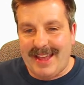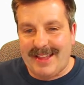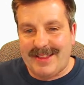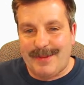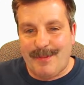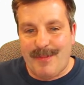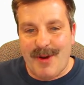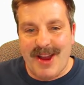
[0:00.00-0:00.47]

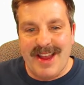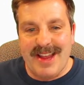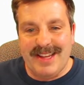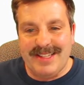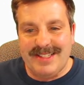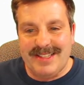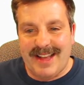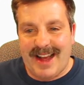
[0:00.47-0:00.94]
at the
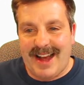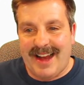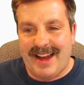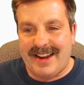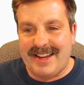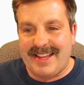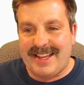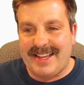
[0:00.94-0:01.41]
brakes
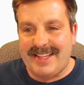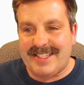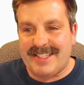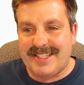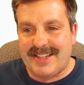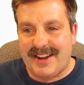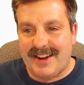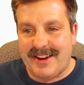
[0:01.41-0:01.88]
on
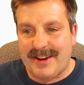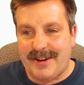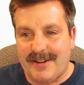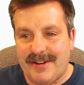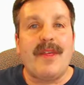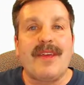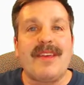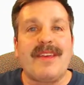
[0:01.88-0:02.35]
each
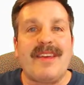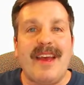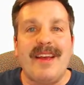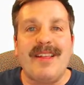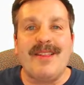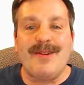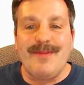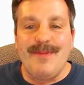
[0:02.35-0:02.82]
tire.
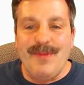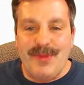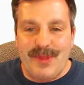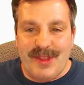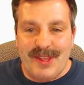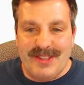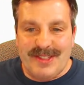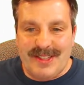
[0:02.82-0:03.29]
Caleb,
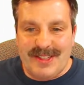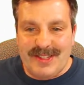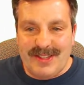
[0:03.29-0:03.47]
this is